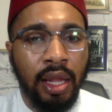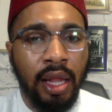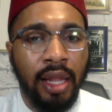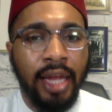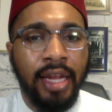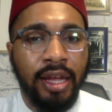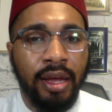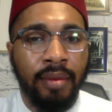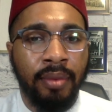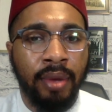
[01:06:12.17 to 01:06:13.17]
Let
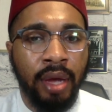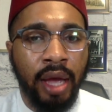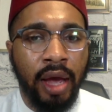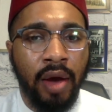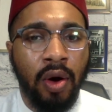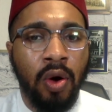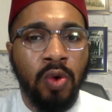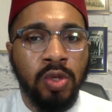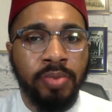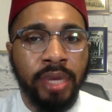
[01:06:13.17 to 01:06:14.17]
him and all
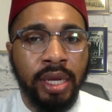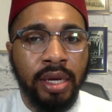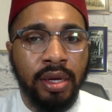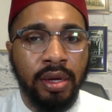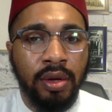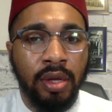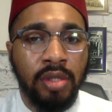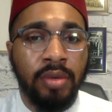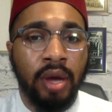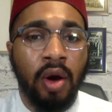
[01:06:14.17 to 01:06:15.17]
who speak,
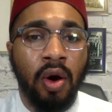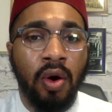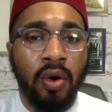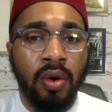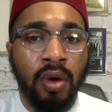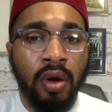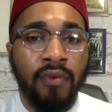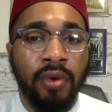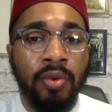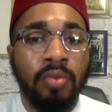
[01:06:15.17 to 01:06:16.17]
especially all
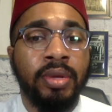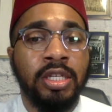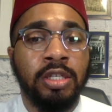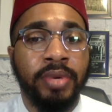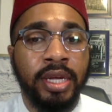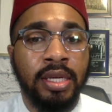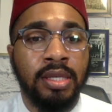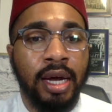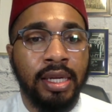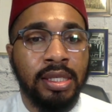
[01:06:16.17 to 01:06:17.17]
for whom he
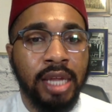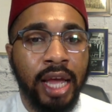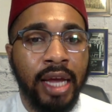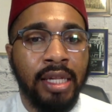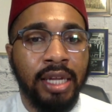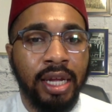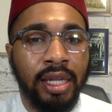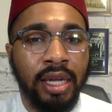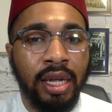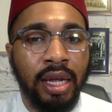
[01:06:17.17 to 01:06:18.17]
speaks, understand
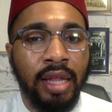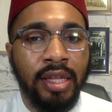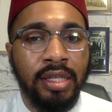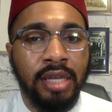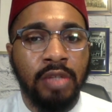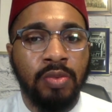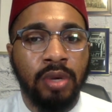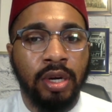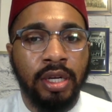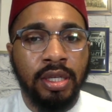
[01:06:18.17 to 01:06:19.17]
clearly that such
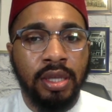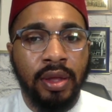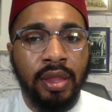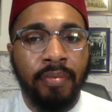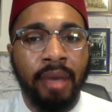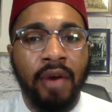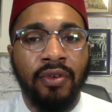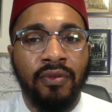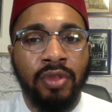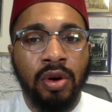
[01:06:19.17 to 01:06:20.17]
words in the mouth
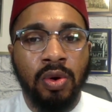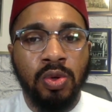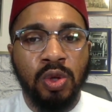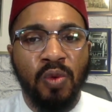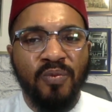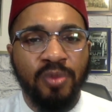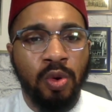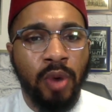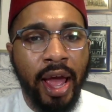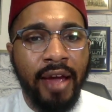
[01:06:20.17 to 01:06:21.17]
of those
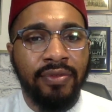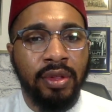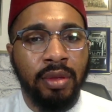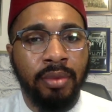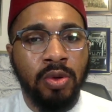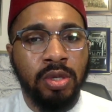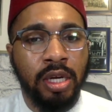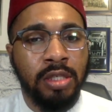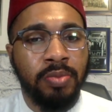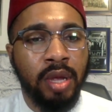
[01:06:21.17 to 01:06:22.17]
who, after the most
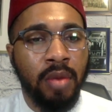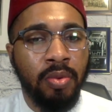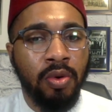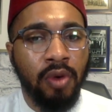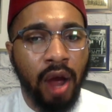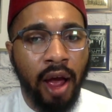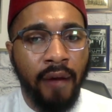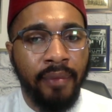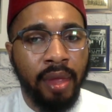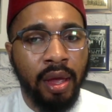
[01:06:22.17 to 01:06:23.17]
unspeakable crime,
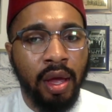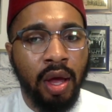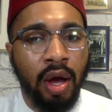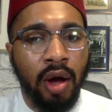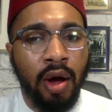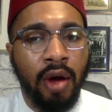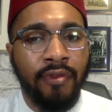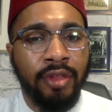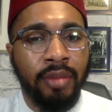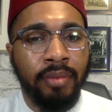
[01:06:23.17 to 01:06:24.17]
are
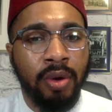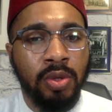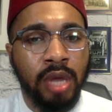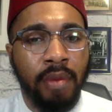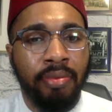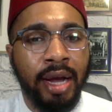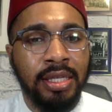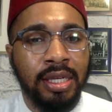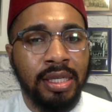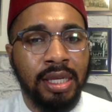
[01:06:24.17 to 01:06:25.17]
offered the most
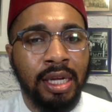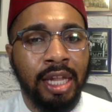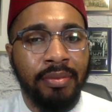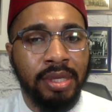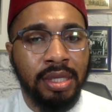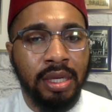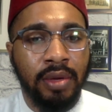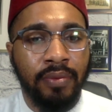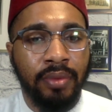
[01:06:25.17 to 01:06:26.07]
unprecedented clemency,